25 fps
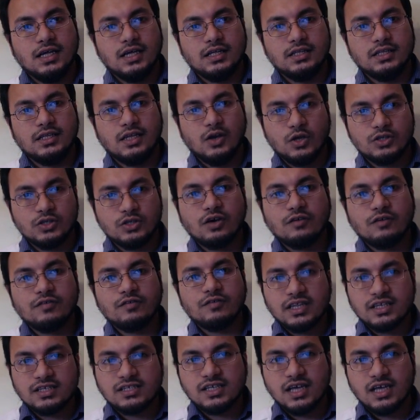the logic
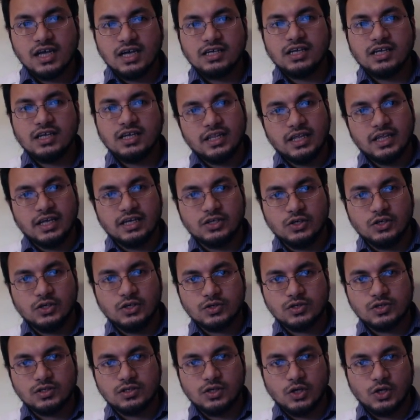of the other side and then
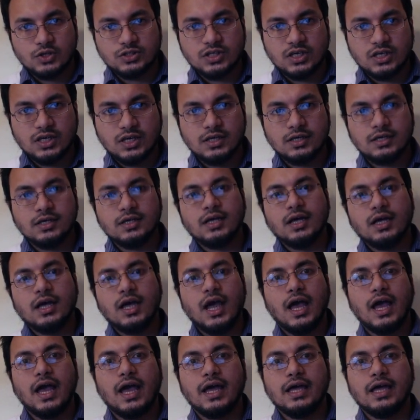your logic,
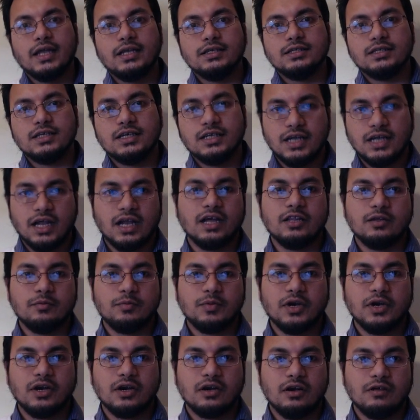and in
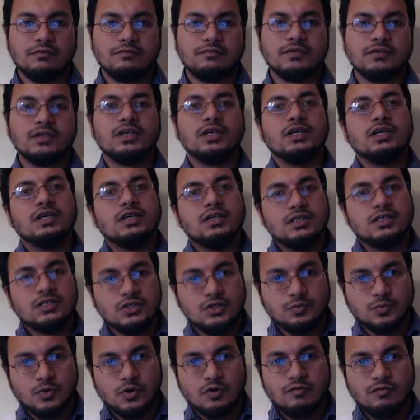another paragraph
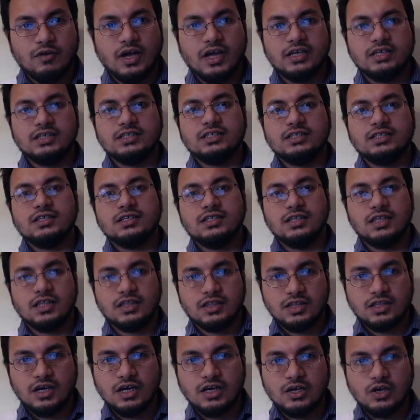you provide
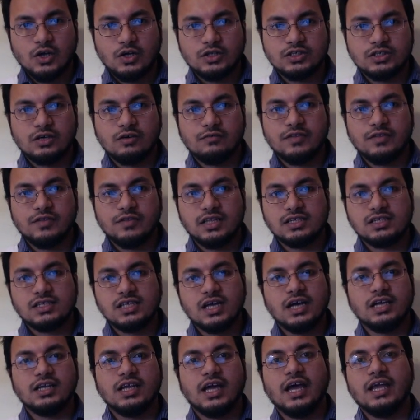the third logic of the other
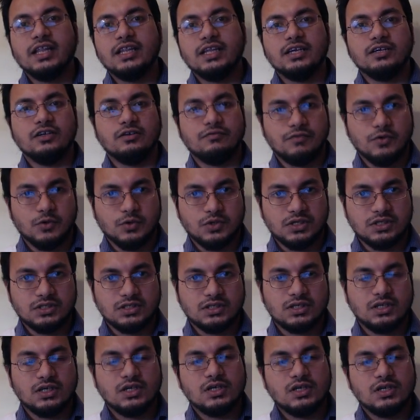side and then refute
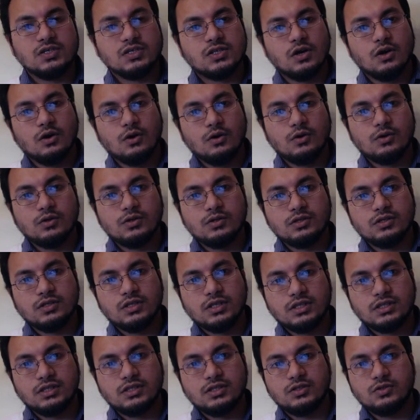it. So
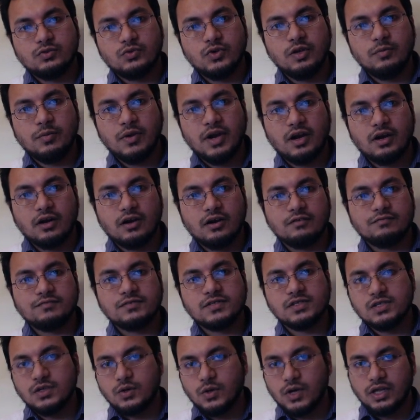the three
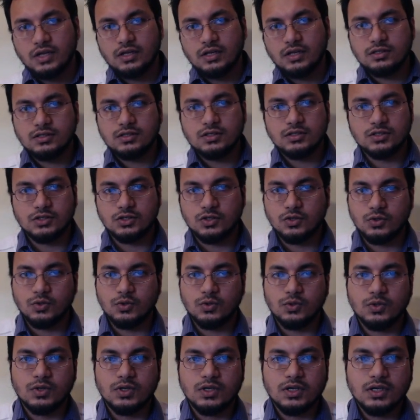paragraphs you can
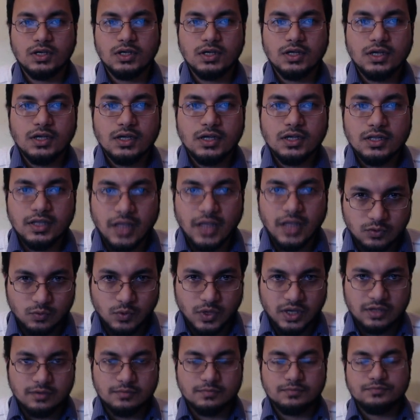do
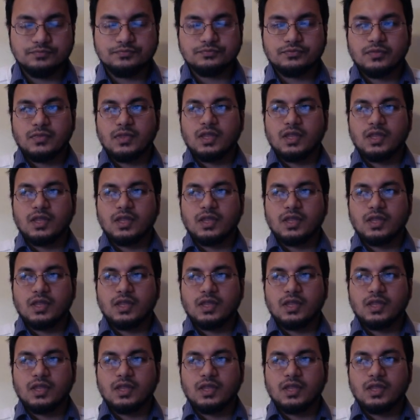that way.